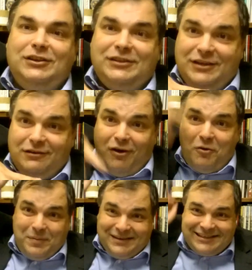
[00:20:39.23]

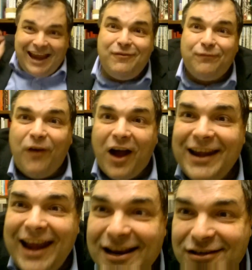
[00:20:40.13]
0%
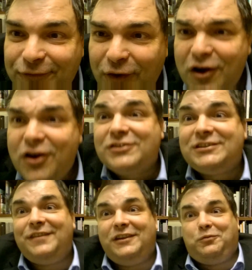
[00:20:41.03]
finance first
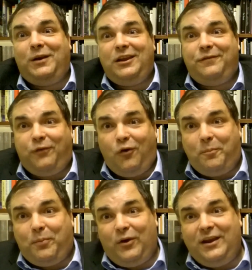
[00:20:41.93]
and the
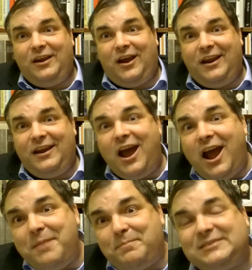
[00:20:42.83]

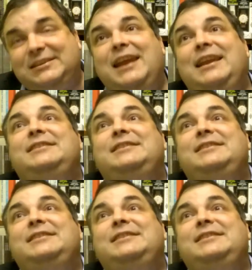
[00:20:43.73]
24.99%,